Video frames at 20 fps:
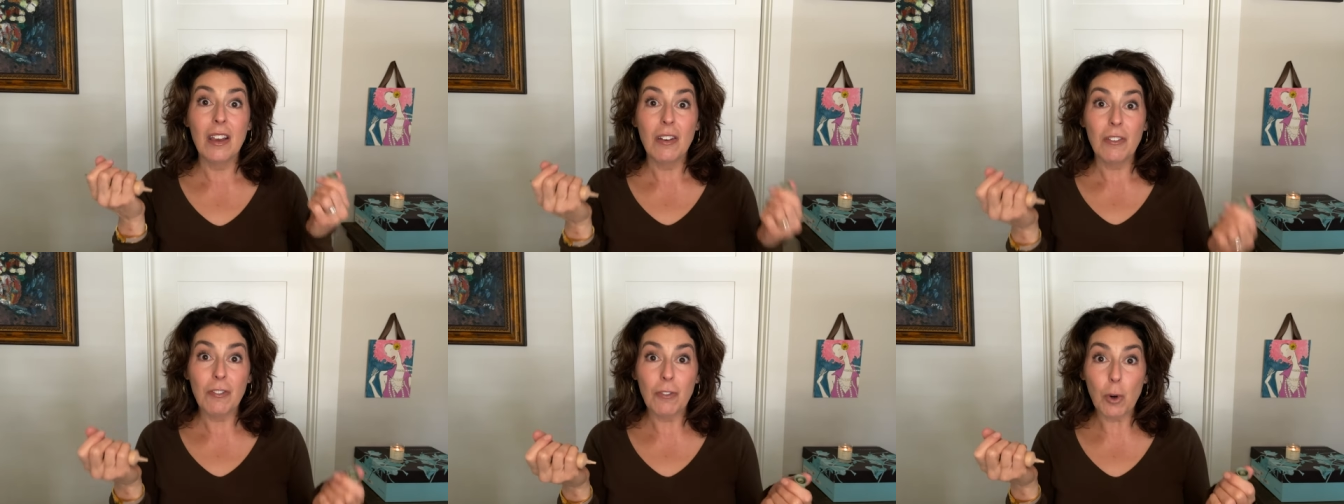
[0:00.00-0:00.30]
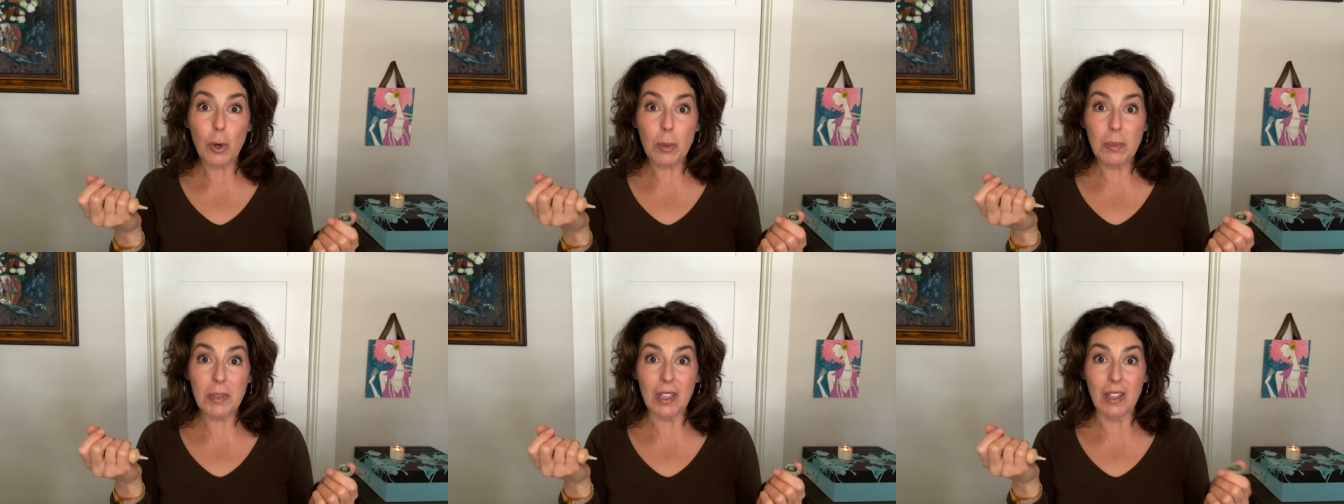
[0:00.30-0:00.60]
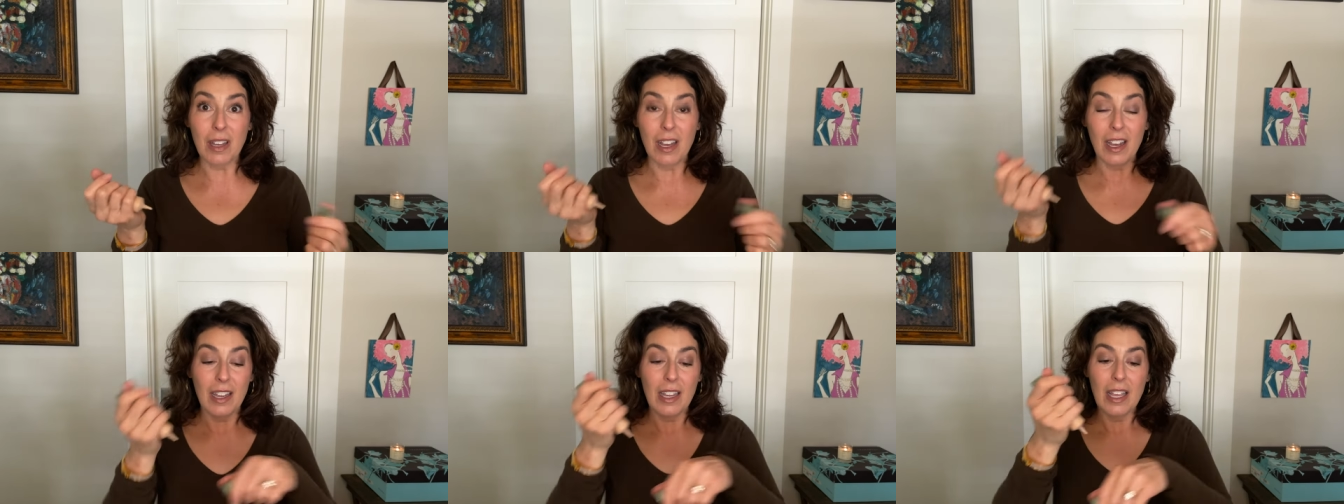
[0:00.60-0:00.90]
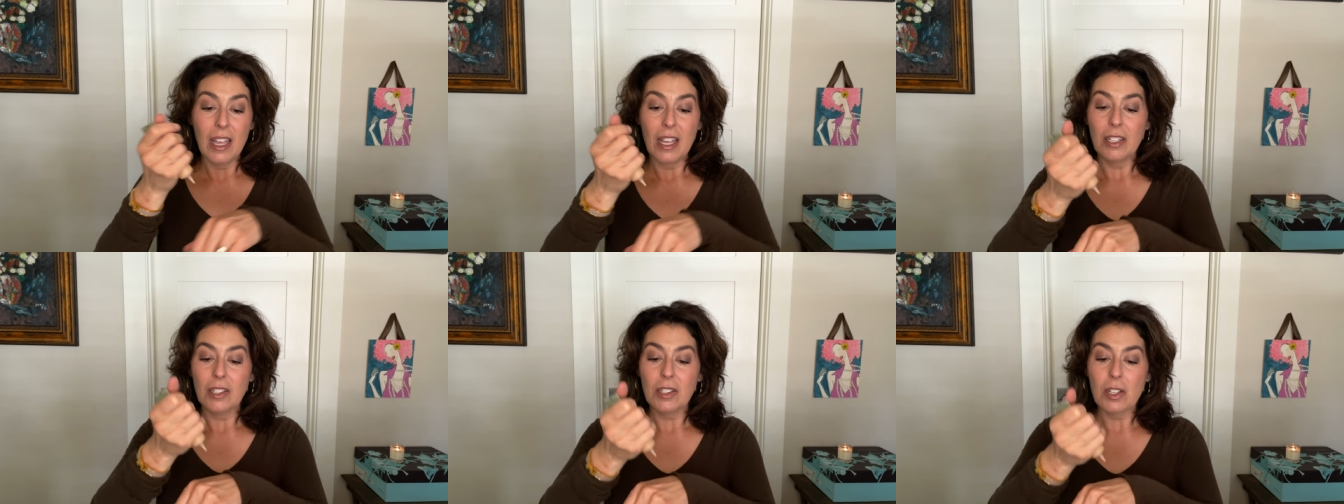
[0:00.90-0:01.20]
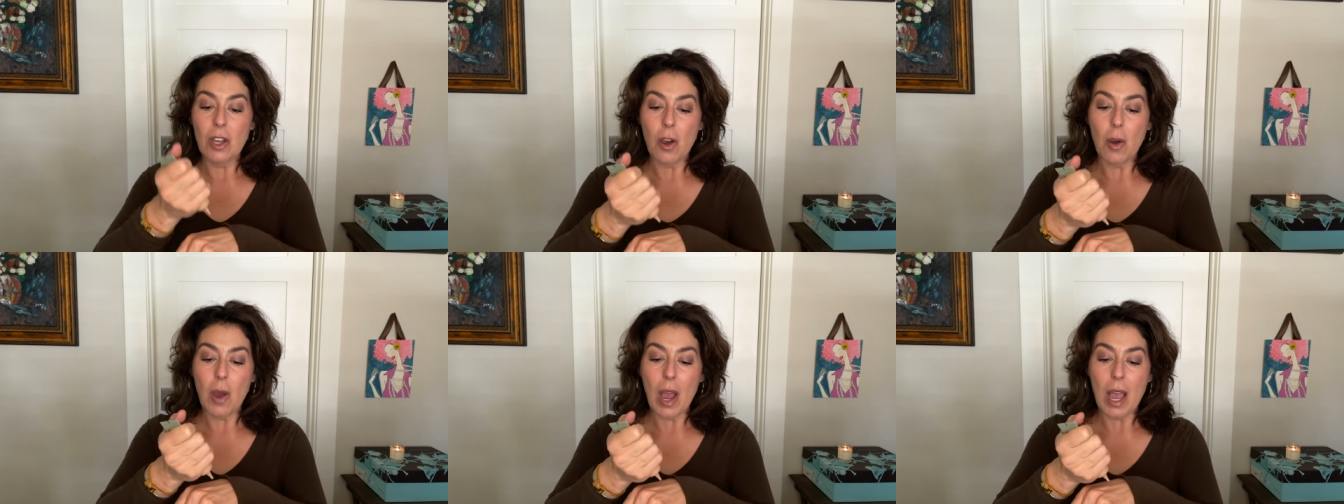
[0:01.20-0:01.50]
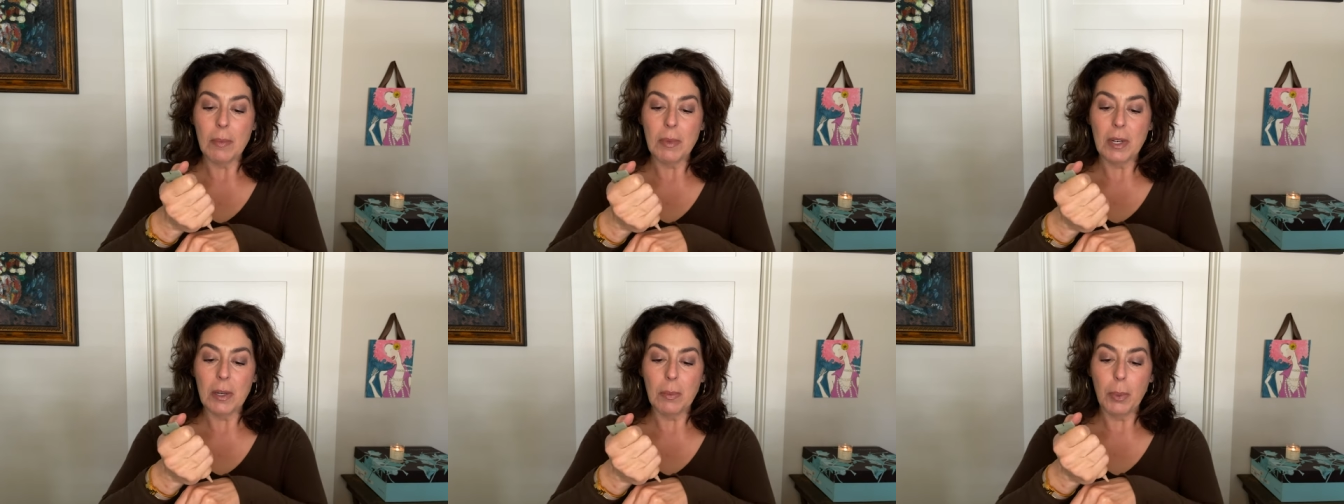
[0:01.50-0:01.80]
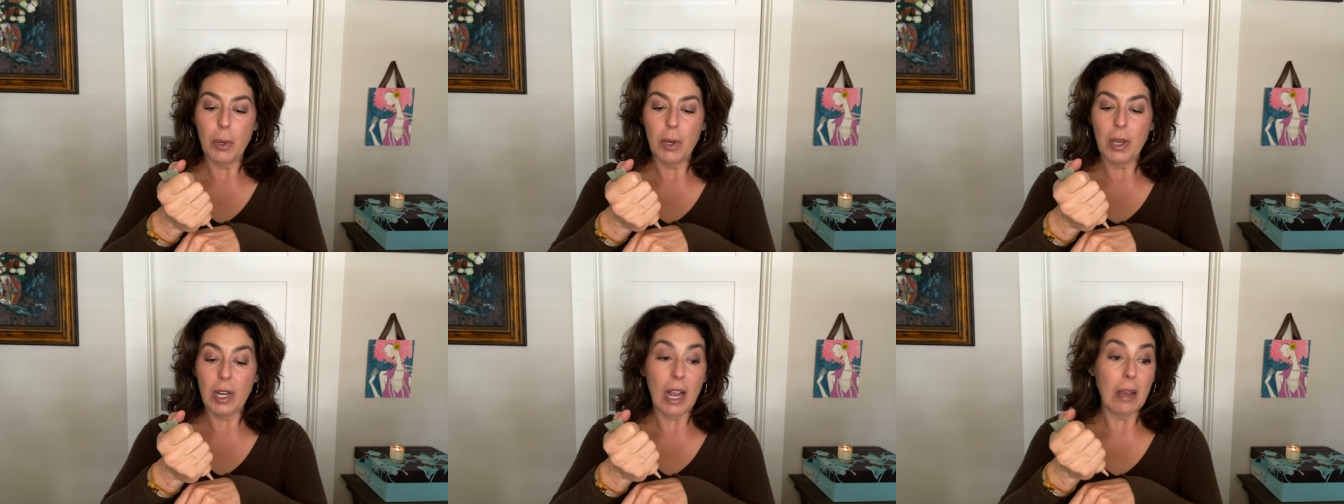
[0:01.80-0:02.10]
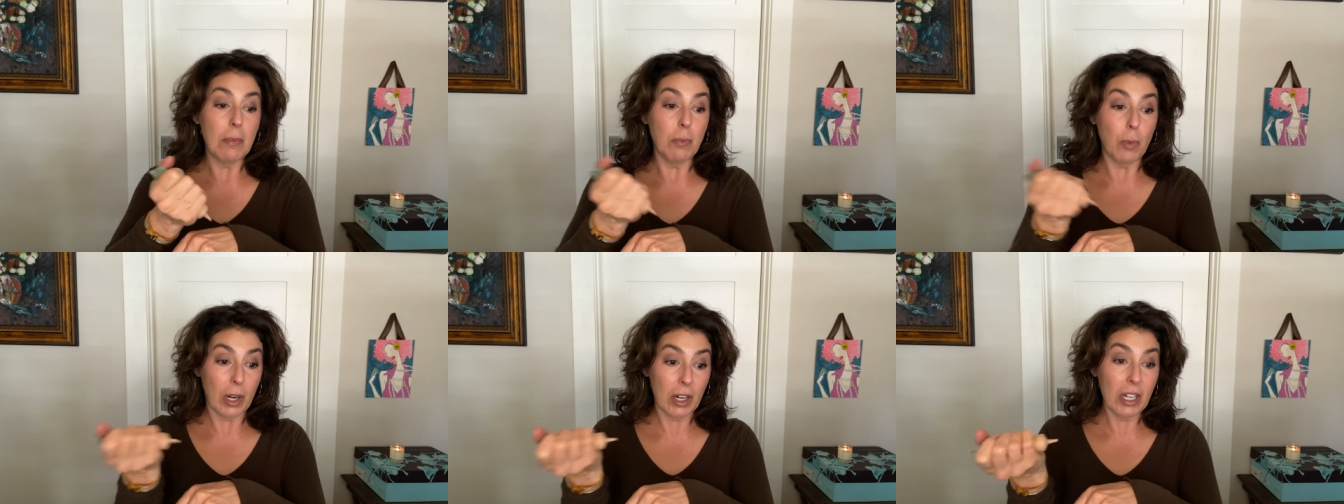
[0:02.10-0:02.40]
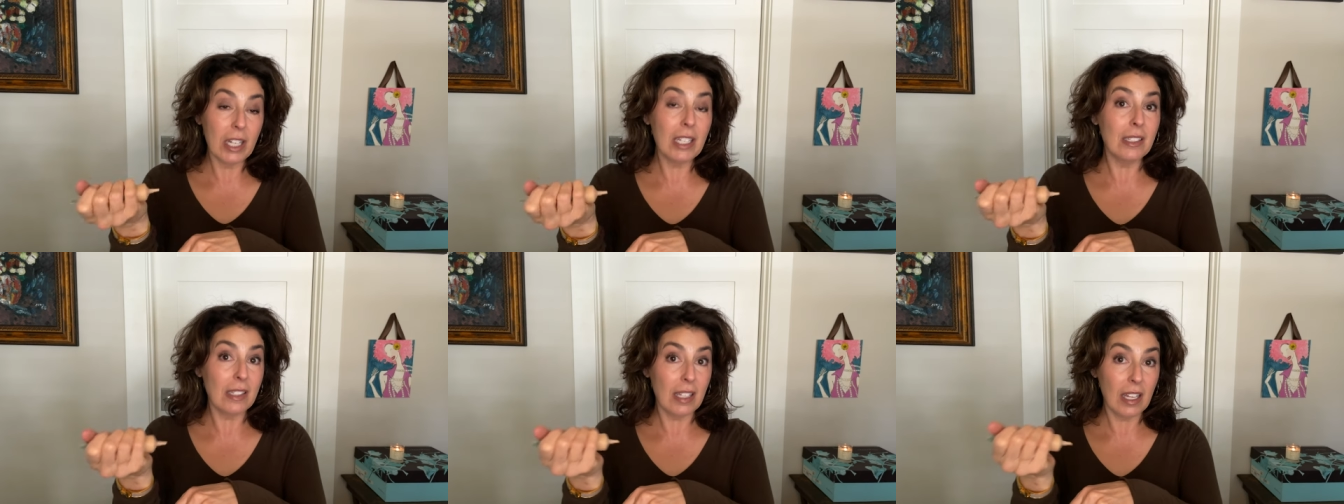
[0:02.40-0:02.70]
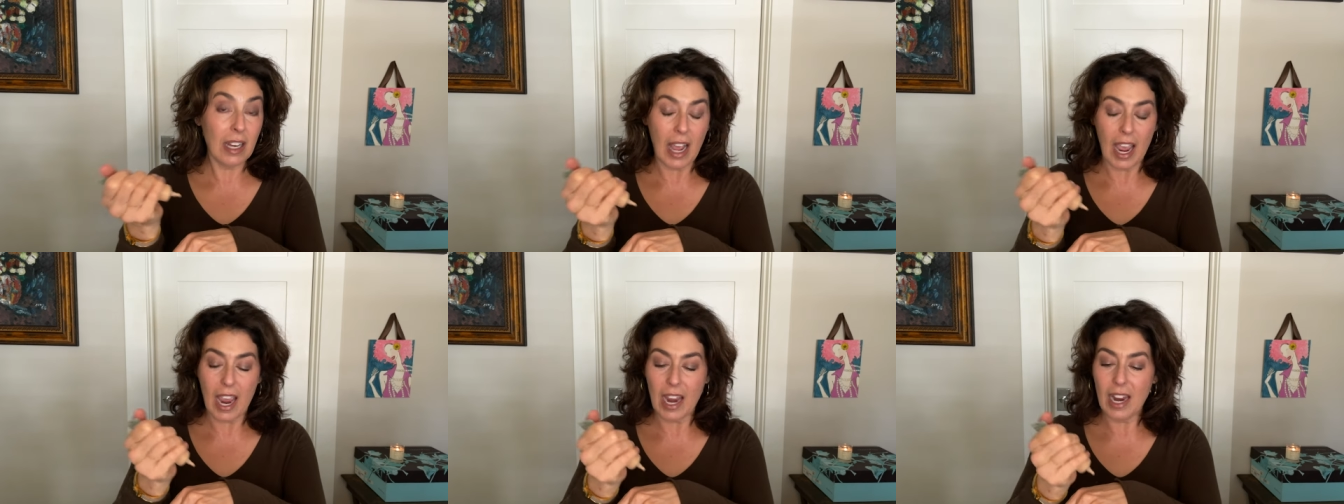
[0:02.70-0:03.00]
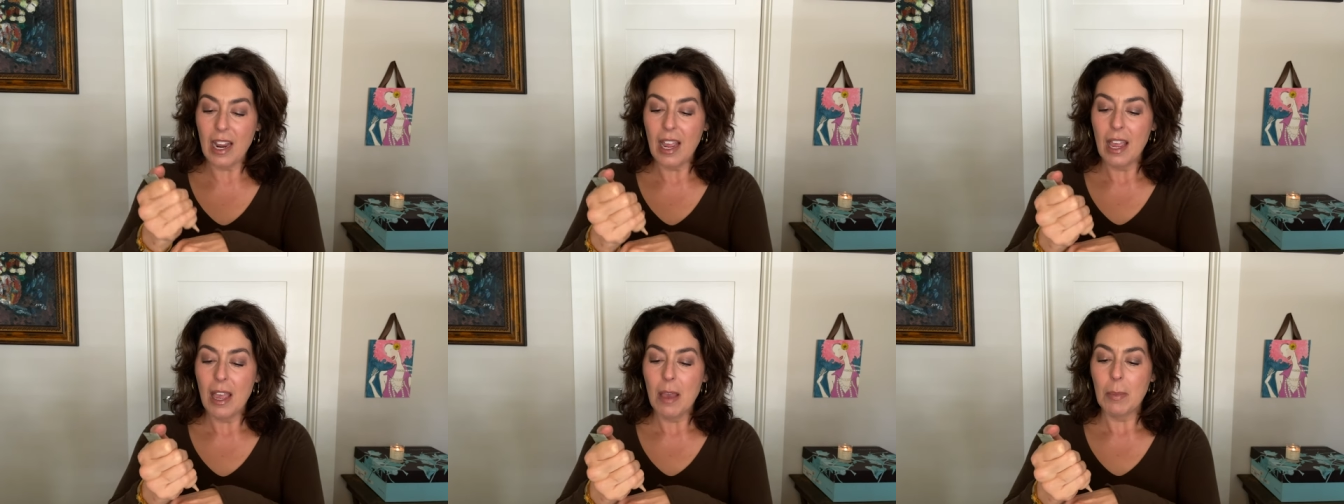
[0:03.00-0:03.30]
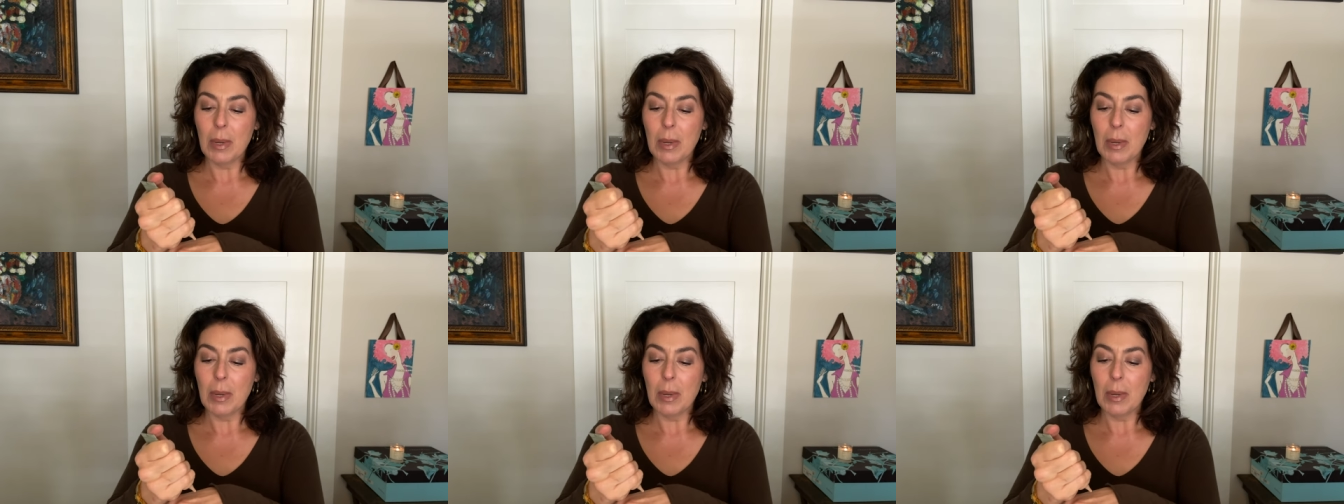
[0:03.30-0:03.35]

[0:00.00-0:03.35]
formula. So I'm gonna put, I'm wearing it today,